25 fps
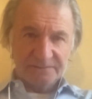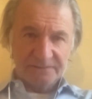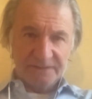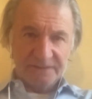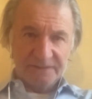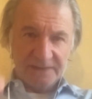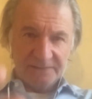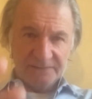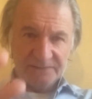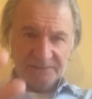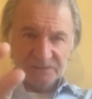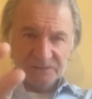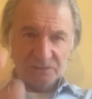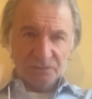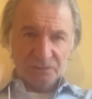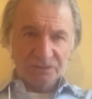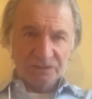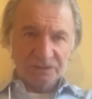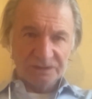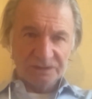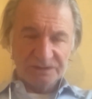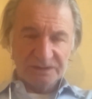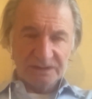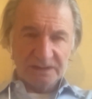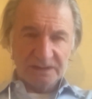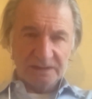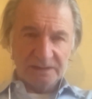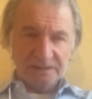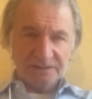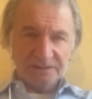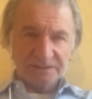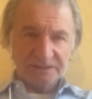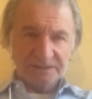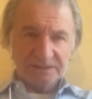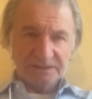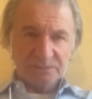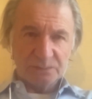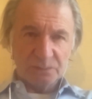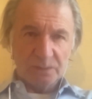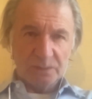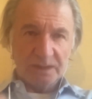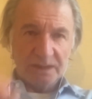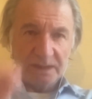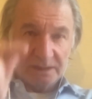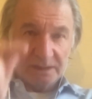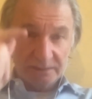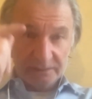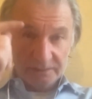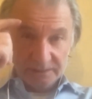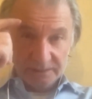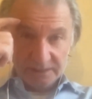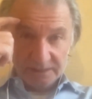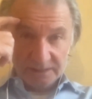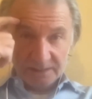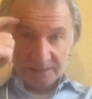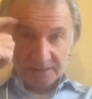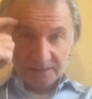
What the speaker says: 5 social challenges where